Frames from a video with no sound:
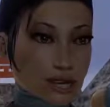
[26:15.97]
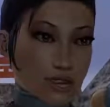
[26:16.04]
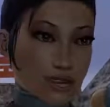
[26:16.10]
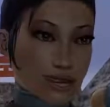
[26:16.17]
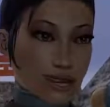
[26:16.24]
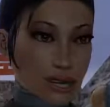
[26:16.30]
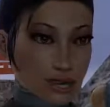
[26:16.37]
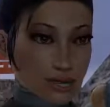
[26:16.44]

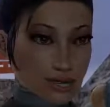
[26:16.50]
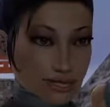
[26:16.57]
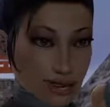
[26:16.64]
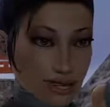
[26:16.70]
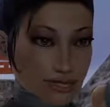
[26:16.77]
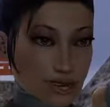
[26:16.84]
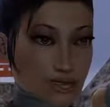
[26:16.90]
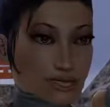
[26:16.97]

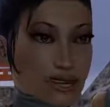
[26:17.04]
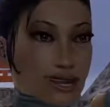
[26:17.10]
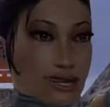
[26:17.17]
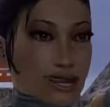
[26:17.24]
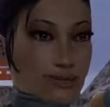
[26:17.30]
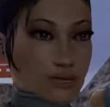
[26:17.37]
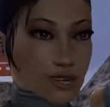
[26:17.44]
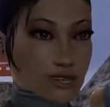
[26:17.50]
Dawnstar's vision
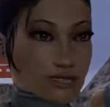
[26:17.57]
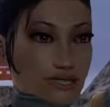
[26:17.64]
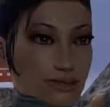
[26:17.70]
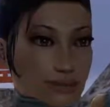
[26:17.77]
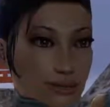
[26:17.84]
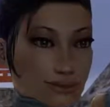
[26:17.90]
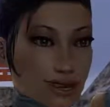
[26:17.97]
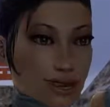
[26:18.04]
seemed
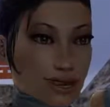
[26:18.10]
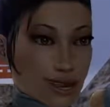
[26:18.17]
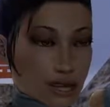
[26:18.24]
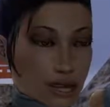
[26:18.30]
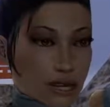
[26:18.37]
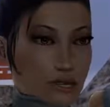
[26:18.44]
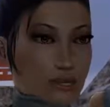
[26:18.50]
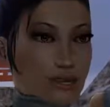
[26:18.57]
impossible, but
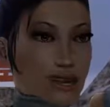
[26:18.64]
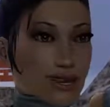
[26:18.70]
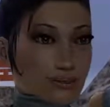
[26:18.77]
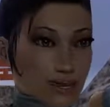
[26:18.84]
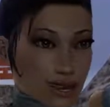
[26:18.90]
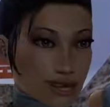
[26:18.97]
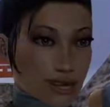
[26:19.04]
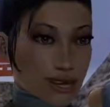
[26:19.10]
any hope
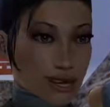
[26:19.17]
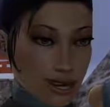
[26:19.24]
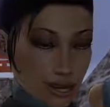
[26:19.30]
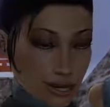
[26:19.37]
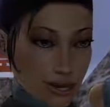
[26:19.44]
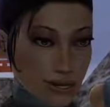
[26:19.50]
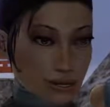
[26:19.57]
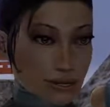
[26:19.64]
was better than
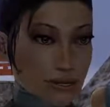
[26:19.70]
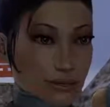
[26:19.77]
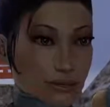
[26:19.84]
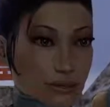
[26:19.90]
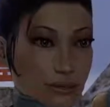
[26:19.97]
none.